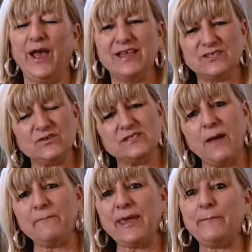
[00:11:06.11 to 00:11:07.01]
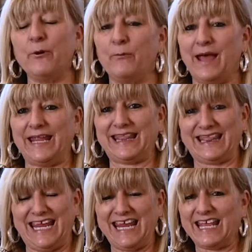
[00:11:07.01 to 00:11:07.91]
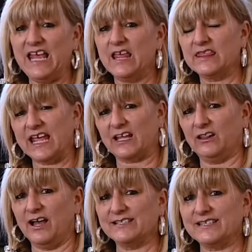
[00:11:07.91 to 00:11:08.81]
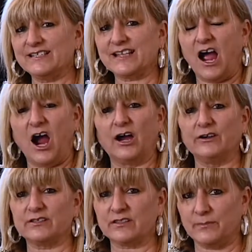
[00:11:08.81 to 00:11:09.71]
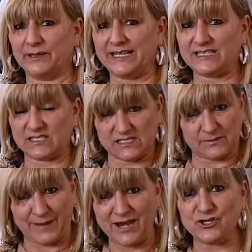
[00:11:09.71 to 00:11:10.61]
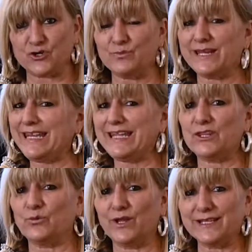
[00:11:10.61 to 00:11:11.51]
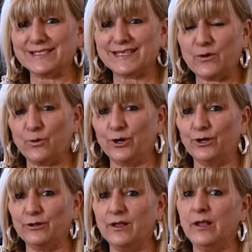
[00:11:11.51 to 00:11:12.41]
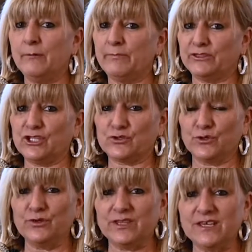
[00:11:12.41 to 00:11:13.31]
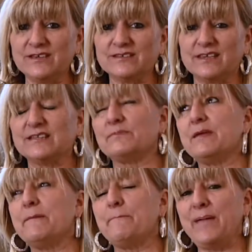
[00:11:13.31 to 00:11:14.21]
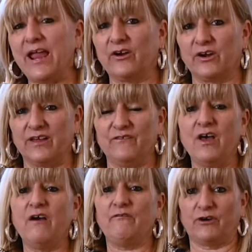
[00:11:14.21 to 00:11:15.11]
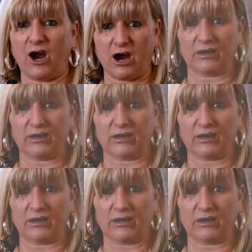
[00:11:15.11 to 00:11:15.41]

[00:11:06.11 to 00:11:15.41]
So some people might think that closets aren't the place to spend your money in the real estate world, but the truth is, it's imperative for our